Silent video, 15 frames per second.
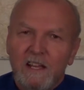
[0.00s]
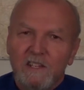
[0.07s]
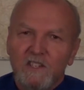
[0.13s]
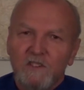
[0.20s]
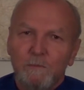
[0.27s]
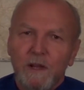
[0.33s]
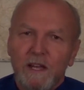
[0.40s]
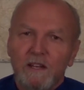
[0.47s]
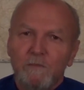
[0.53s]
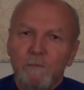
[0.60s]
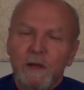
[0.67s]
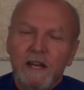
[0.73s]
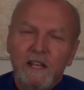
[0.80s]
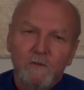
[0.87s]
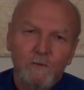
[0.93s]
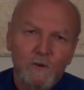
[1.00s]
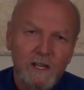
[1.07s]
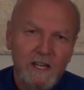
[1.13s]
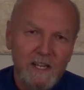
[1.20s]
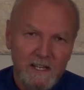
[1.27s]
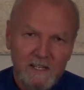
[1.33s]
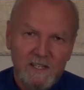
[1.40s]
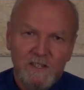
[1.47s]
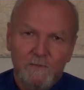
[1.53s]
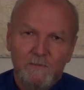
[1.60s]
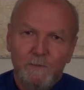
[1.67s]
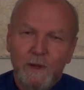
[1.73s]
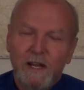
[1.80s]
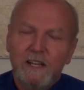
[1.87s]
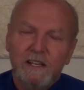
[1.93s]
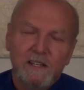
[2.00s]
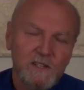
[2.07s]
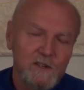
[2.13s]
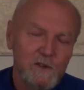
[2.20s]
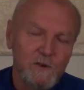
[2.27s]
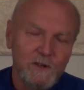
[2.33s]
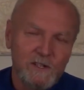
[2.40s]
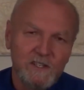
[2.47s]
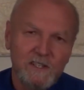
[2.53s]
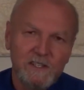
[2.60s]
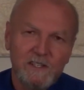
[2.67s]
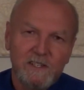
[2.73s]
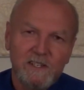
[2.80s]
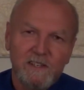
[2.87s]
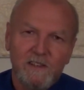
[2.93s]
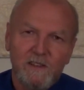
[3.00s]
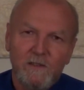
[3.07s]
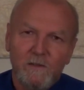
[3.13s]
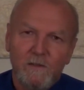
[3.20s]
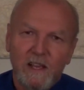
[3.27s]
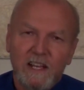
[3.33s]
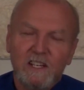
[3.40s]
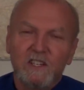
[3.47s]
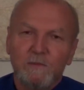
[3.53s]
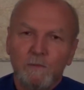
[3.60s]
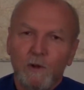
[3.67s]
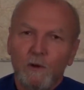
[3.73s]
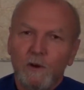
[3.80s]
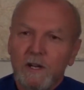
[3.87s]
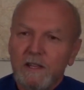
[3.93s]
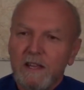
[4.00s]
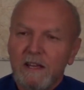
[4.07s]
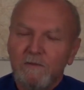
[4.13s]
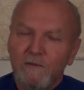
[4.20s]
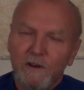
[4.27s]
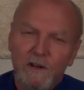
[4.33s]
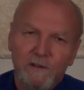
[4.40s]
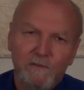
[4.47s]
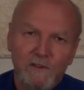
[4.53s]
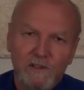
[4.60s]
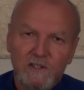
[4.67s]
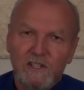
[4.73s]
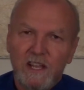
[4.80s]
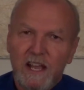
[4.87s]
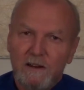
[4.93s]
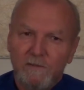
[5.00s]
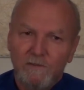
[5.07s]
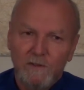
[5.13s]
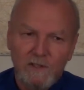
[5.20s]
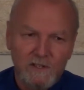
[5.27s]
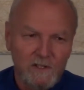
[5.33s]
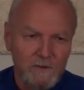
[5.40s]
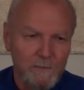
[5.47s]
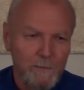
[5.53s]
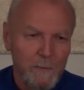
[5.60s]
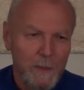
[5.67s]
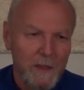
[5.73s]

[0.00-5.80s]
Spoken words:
spent many weeks, many discourses exploring that very first aphorism.